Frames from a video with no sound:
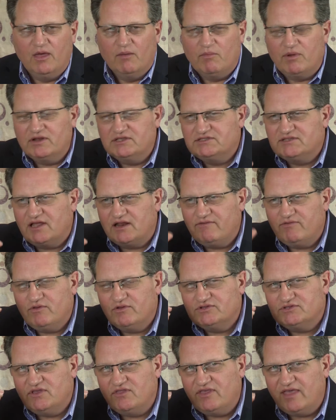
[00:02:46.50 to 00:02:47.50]
But instead of
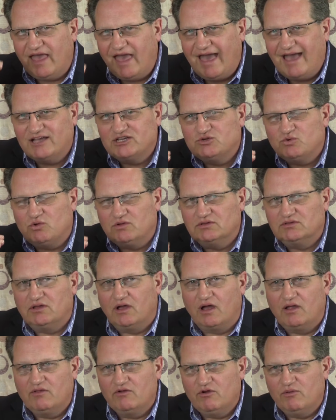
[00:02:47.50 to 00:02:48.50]
using the actual
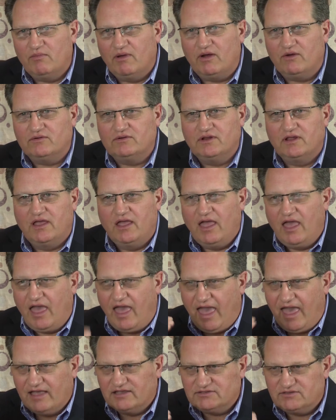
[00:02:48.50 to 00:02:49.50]
dollar amount
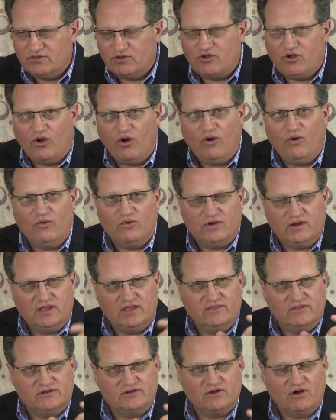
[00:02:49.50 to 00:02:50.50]
as the code
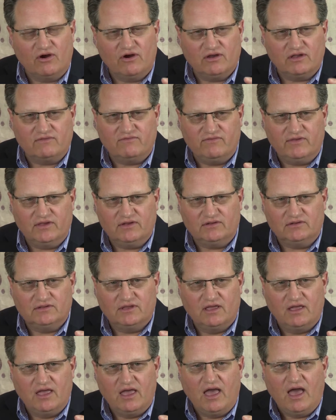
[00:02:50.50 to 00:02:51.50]
in the target field,
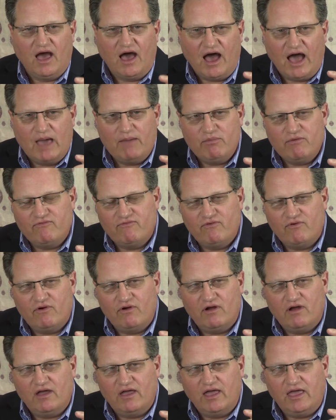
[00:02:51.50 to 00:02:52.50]
I
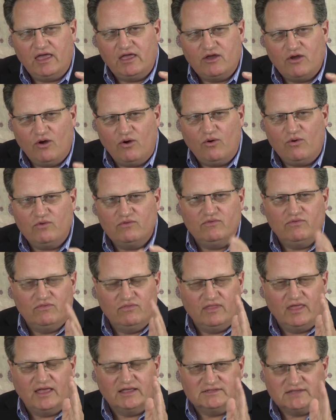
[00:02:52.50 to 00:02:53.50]
prefer a code
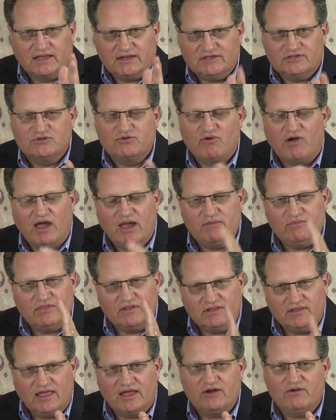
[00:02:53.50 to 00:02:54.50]
as I described the
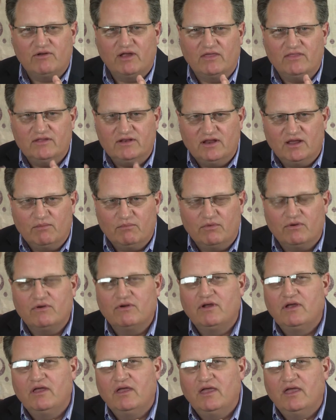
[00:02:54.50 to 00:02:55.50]
letter and the
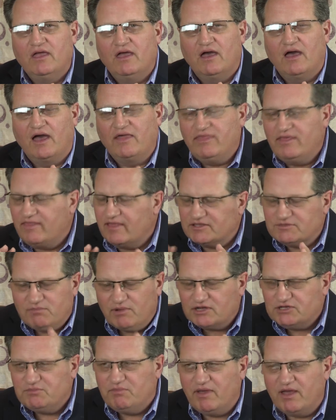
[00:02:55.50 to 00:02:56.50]
number. I think that's
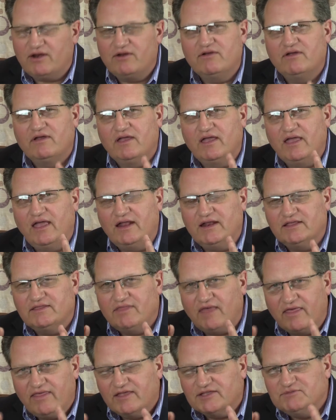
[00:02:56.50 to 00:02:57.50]
much better, and I
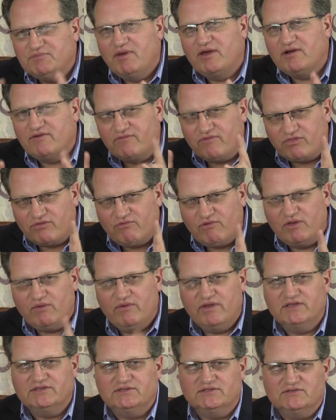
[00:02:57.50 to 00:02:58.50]
think it's better for 3
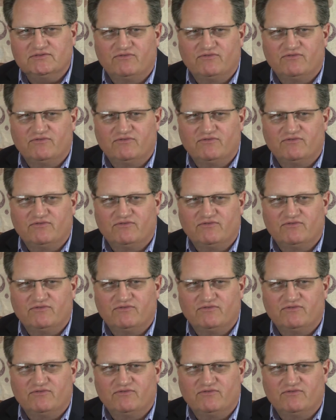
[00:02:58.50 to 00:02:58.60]
reasons.